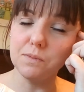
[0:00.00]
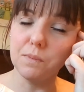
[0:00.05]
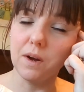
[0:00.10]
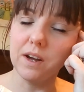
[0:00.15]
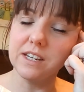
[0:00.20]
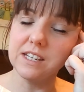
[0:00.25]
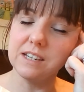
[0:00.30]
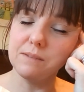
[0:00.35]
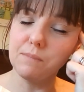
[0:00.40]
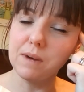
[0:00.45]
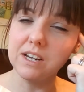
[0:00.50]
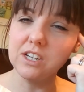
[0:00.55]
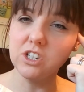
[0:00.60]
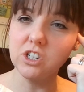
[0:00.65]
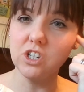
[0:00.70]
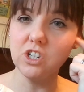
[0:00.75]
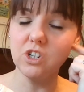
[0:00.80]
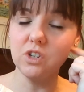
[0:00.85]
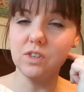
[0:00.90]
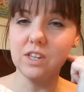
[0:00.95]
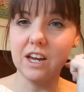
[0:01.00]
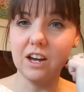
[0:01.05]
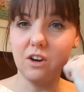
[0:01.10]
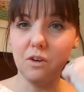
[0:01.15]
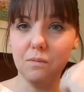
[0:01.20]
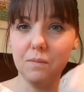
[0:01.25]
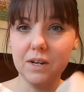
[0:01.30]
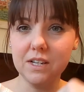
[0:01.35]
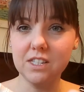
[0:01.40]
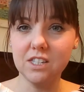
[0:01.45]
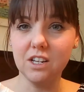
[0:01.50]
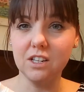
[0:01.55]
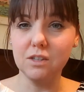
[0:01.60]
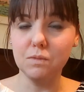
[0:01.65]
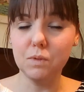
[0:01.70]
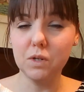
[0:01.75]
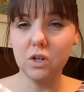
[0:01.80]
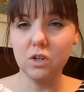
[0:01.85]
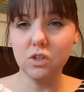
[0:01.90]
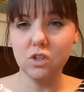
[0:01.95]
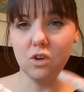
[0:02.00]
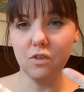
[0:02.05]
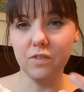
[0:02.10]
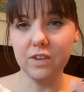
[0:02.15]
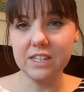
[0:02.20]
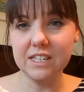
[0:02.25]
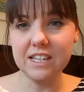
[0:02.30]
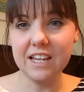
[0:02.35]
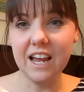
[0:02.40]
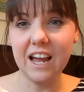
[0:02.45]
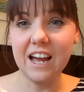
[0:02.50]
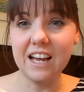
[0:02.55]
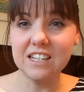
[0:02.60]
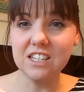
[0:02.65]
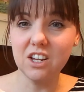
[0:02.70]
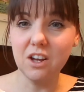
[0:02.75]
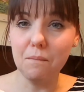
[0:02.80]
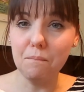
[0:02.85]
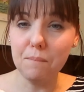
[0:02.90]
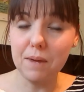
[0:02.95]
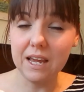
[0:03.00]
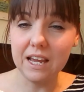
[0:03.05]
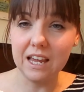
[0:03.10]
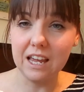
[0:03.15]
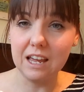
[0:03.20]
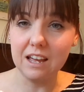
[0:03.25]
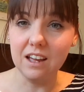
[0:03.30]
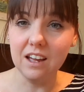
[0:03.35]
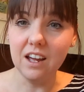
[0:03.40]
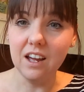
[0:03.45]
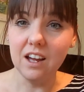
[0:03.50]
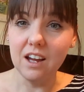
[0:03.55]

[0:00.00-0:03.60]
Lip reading: but I didn't manage to do that on my son because obviously I had to unpick it